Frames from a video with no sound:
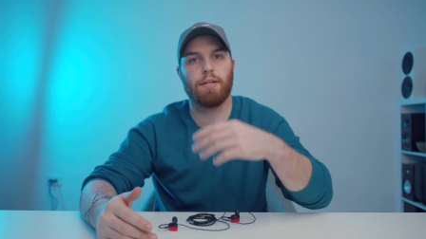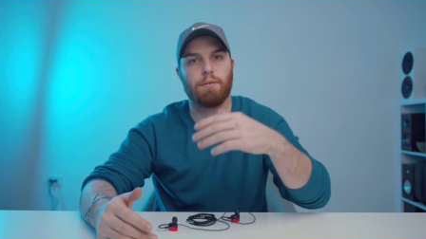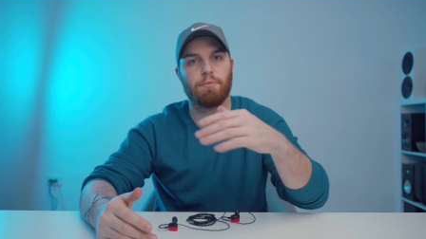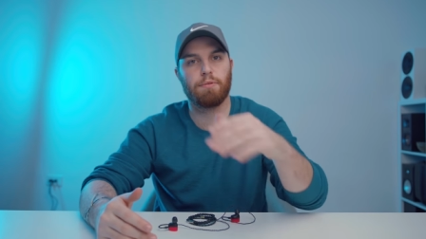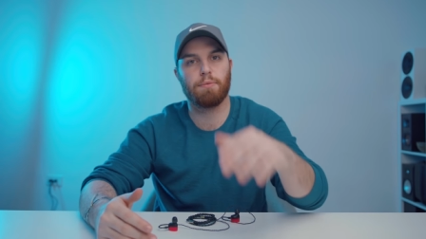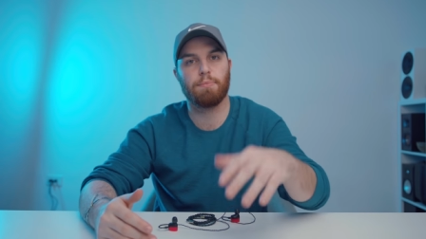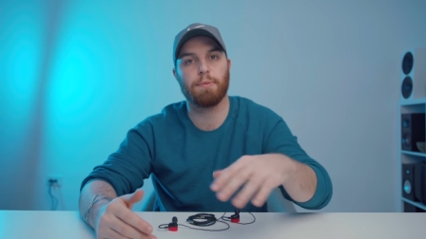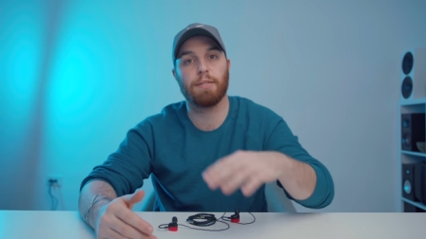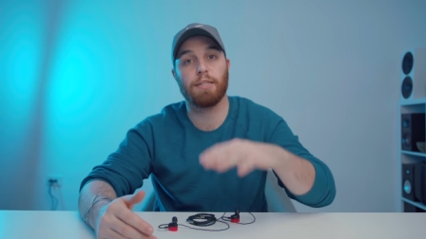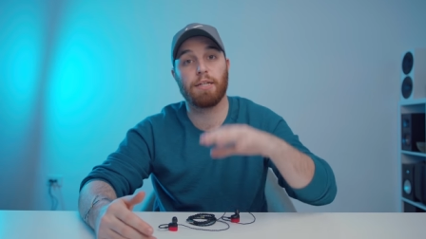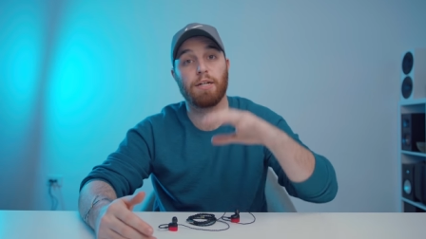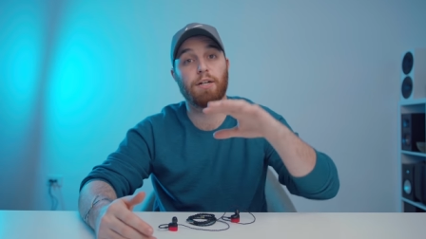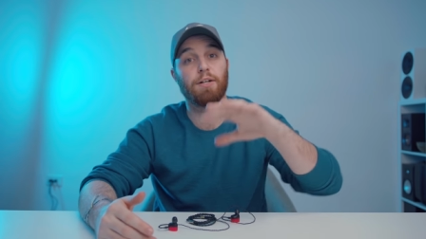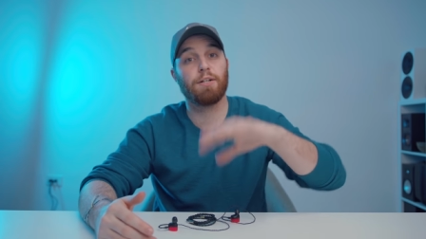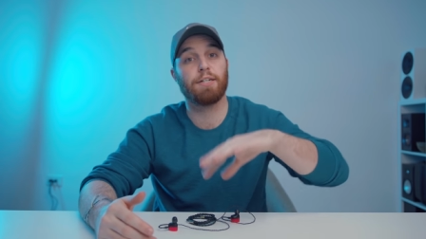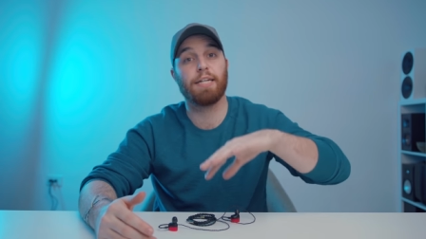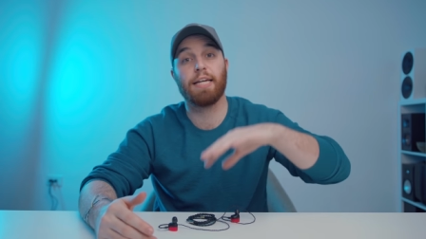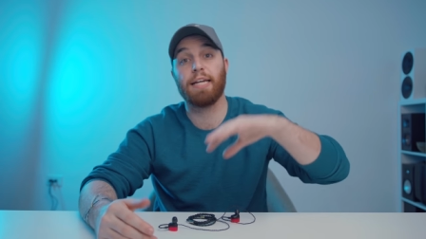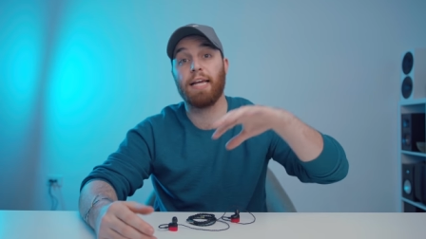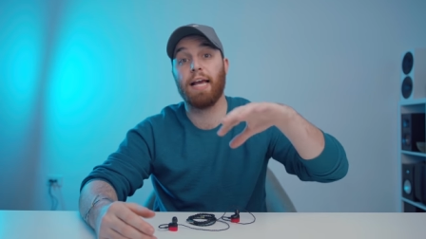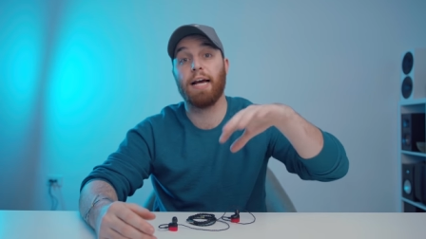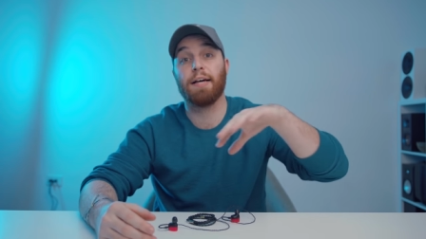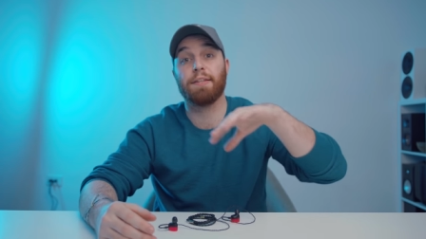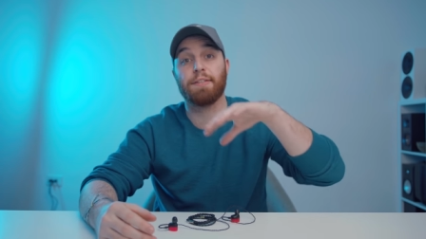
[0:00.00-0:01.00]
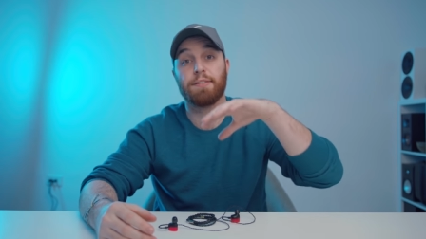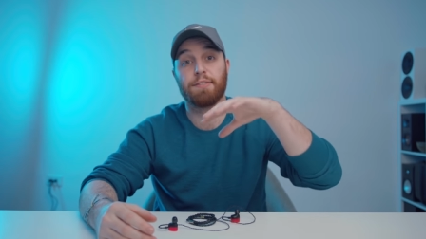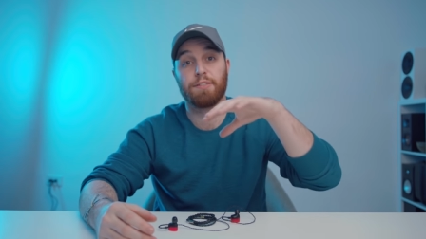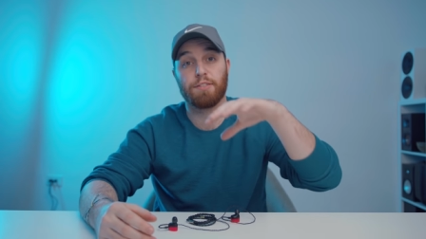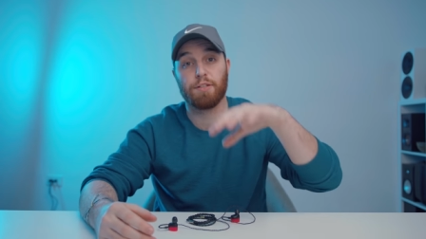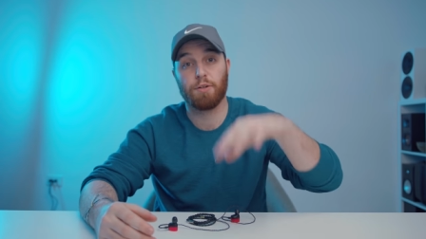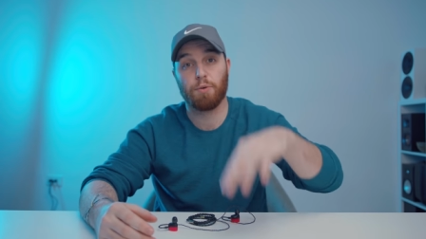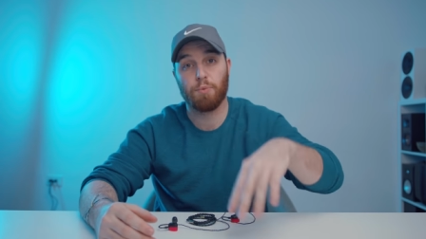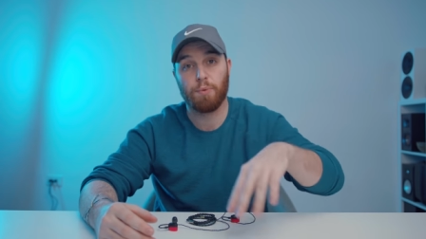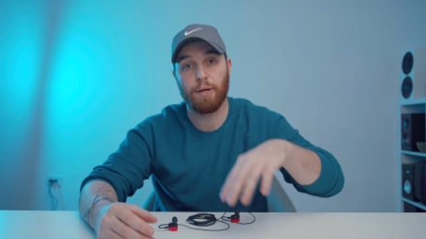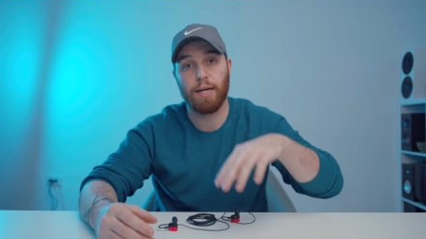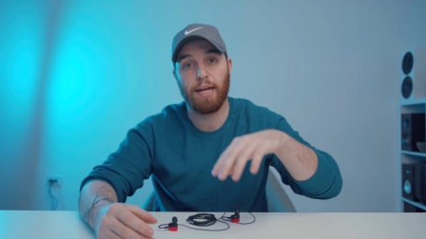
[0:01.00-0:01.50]
I would have been like, okay, yeah, this is
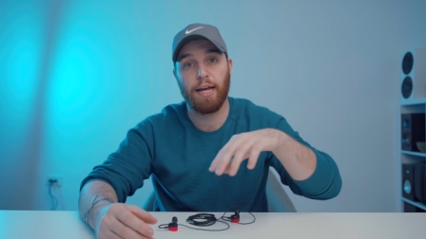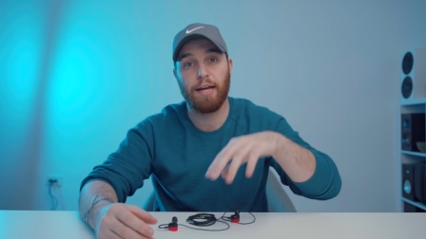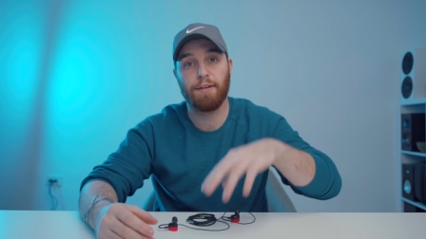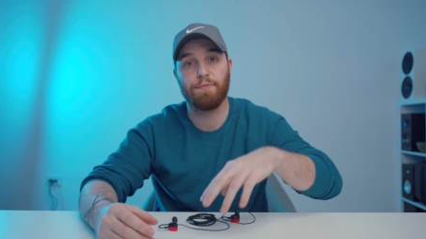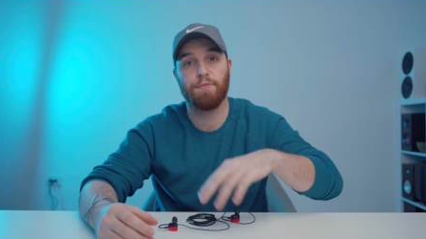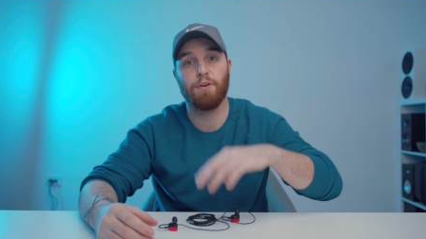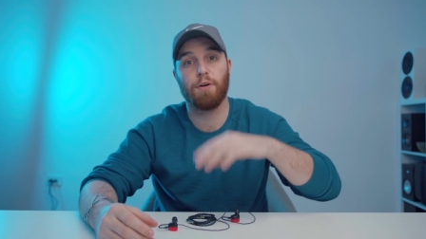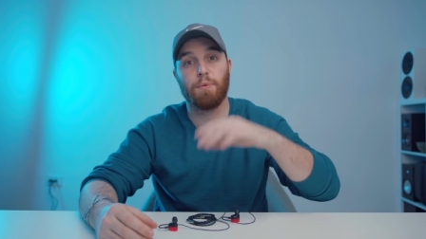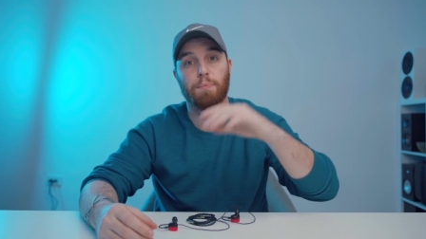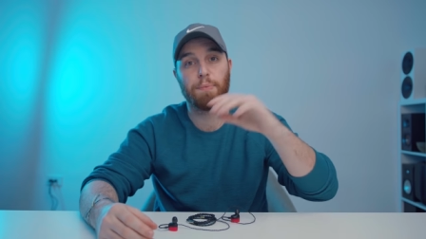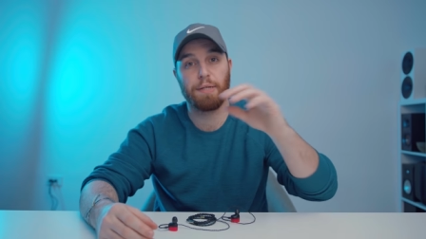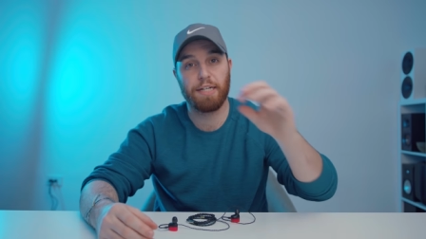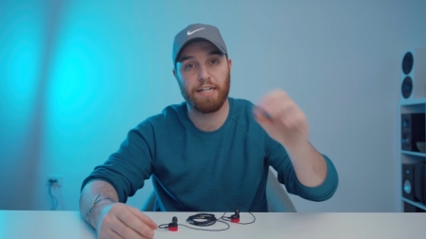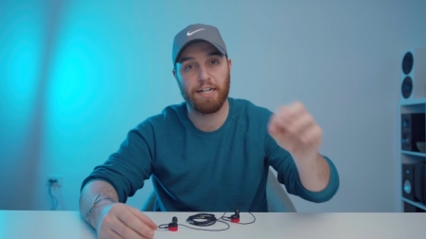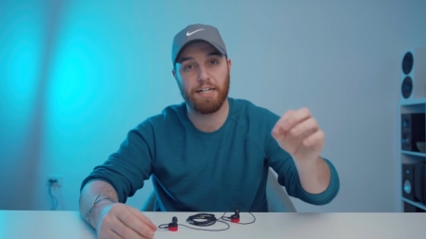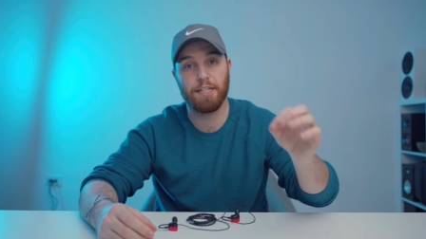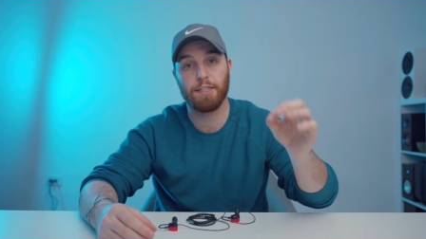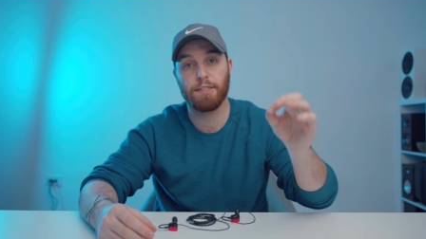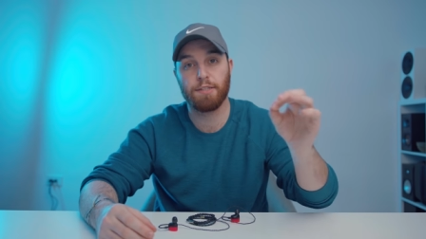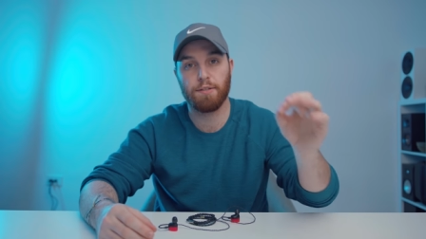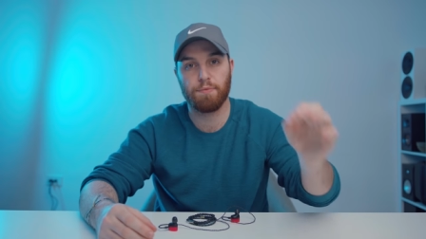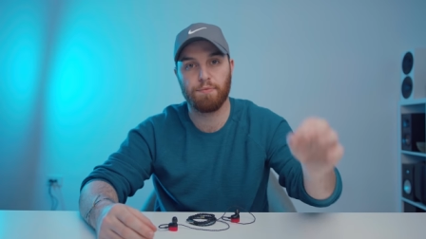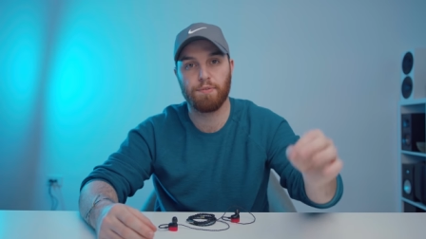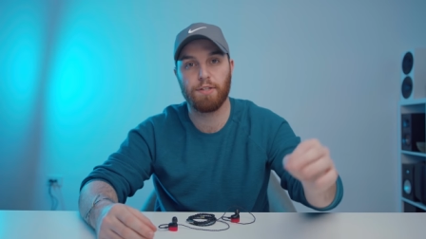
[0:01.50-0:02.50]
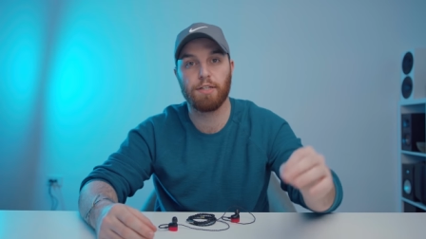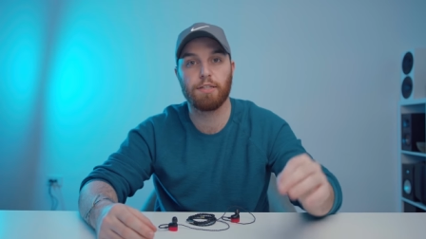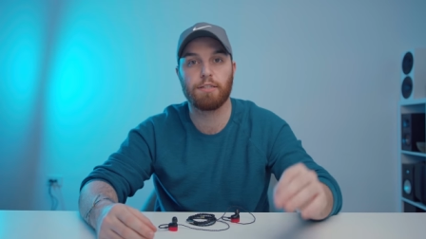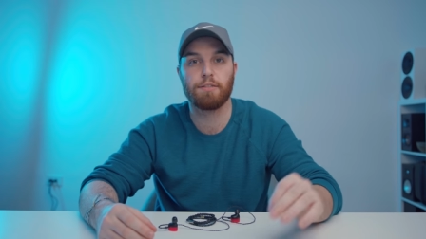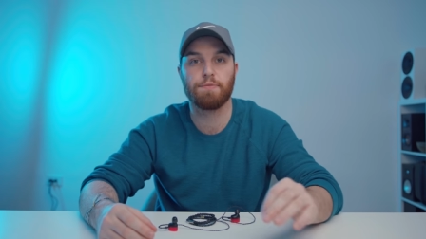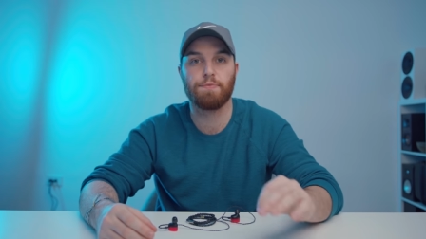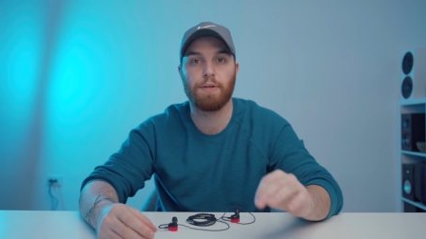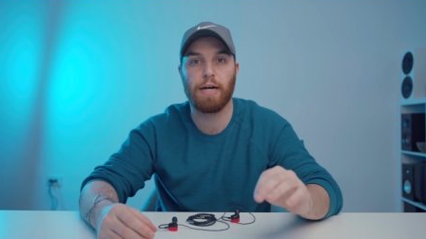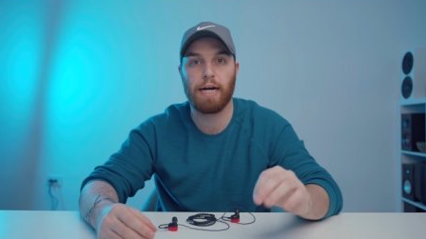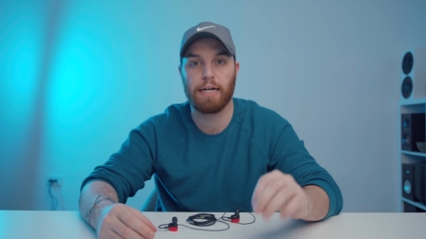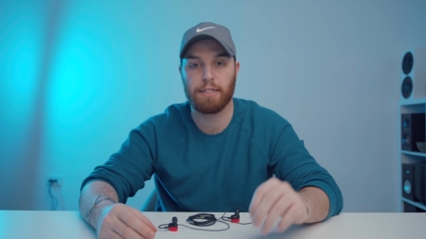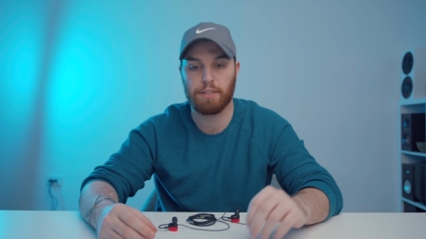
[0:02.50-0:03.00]
a great headphone because of this
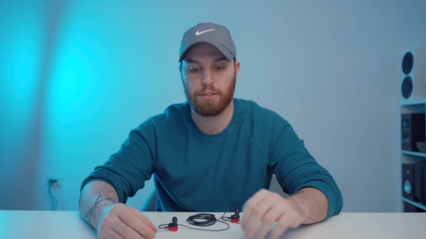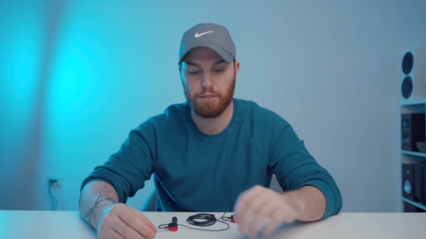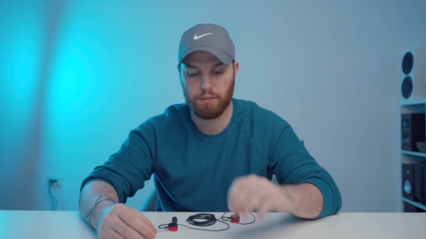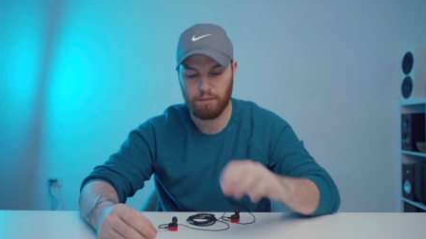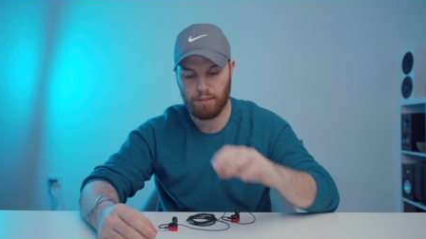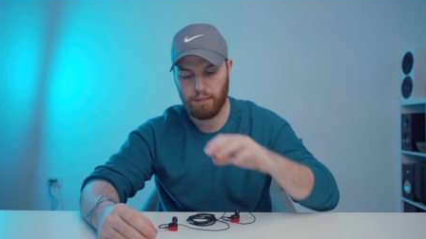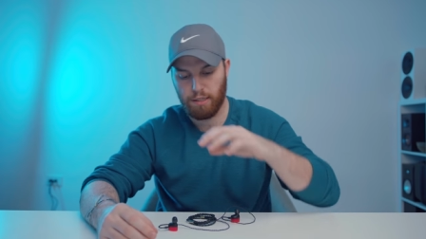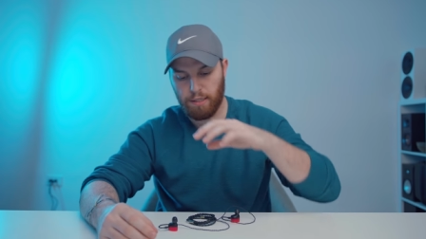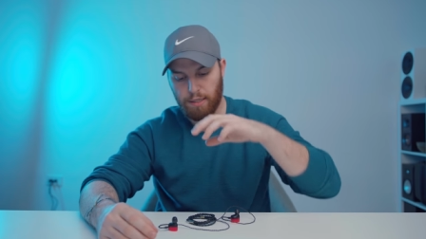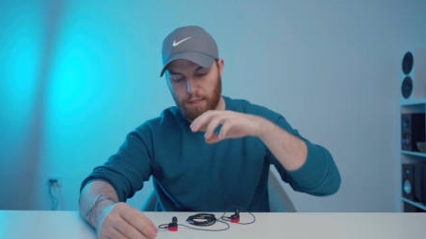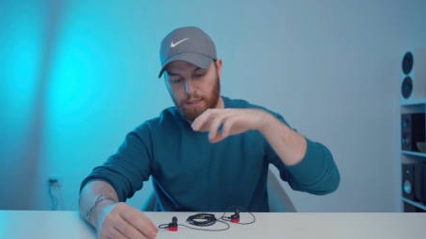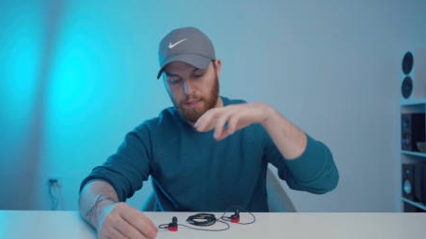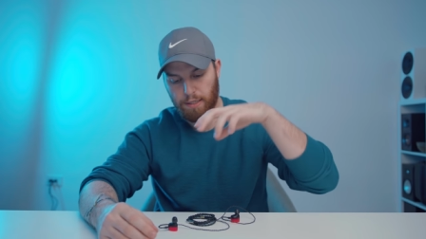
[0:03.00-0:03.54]
factor.